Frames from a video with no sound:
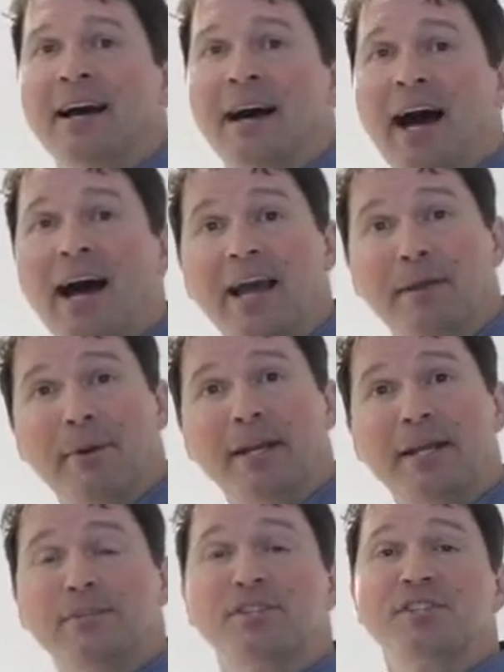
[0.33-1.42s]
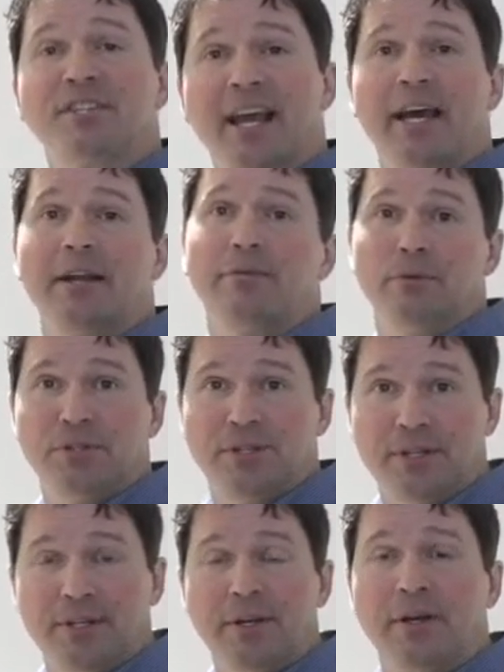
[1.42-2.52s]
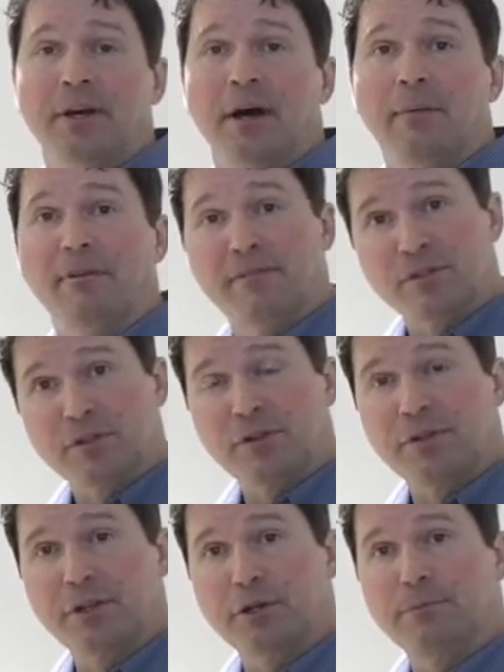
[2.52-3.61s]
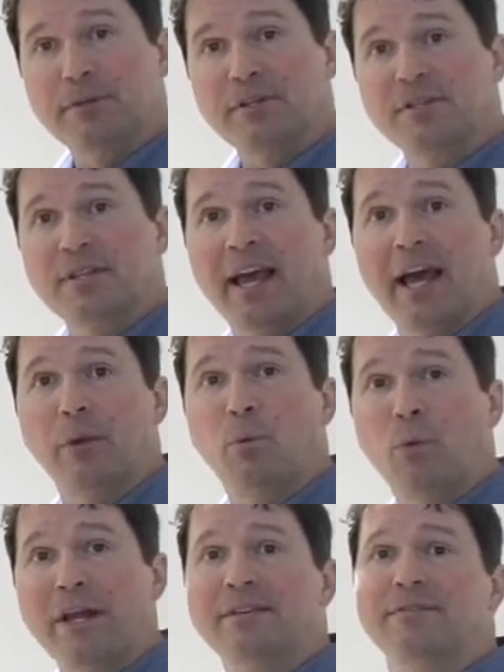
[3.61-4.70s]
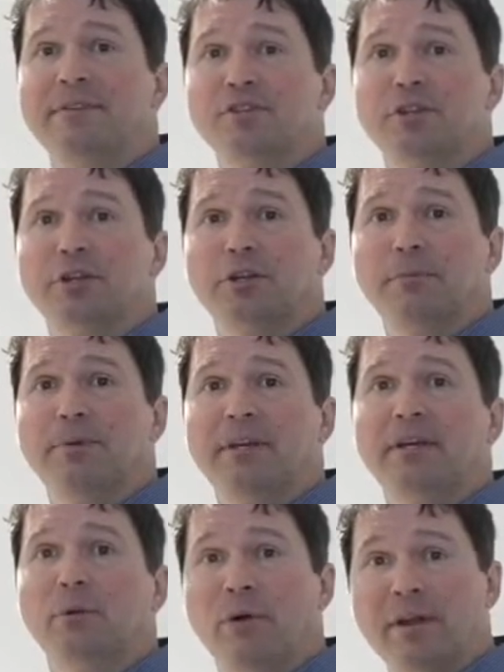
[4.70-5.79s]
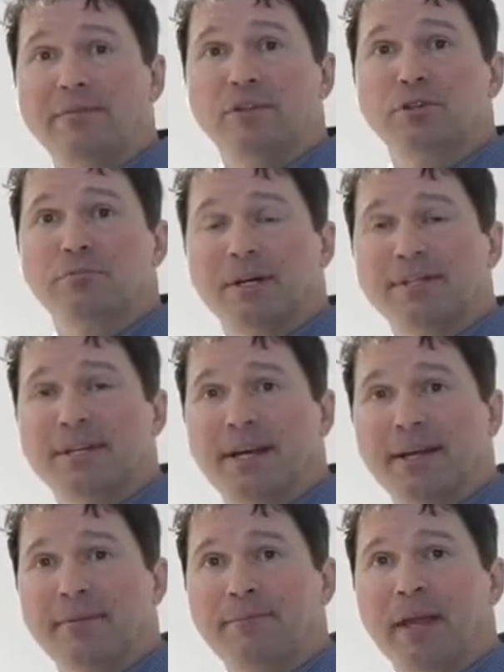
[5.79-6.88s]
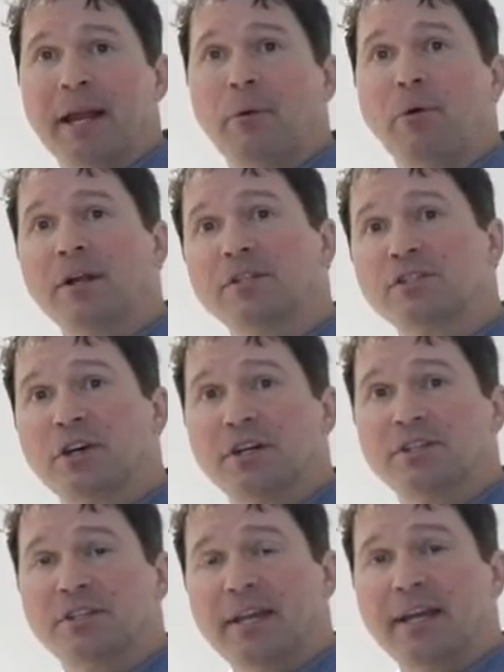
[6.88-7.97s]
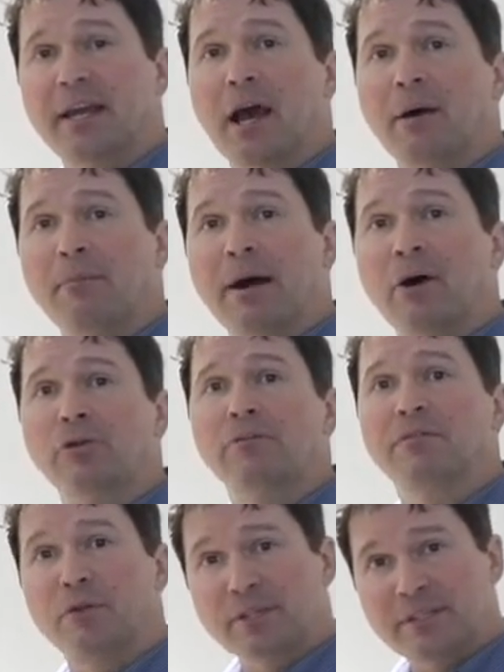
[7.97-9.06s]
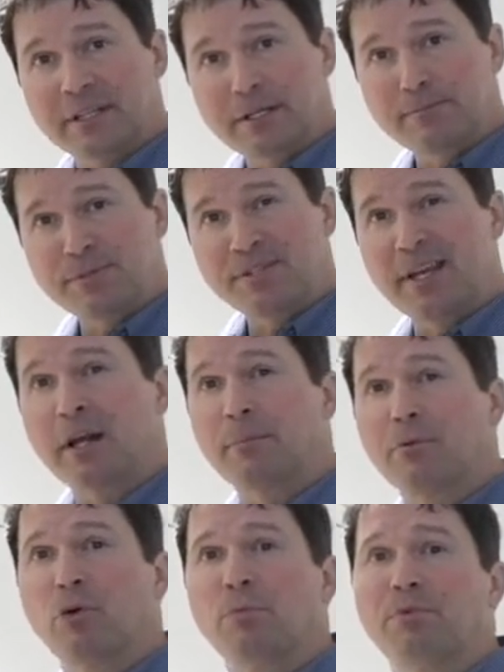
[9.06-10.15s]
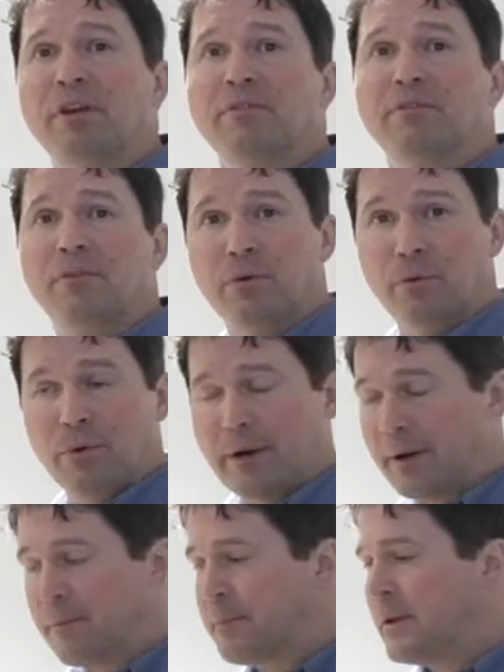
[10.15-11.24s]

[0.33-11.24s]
Hi, my name is Scott Ruta. I'm a physical therapist at Whitefish Therapy in Whitefish, Montana, and I want to talk today about foot types and appropriate footwear.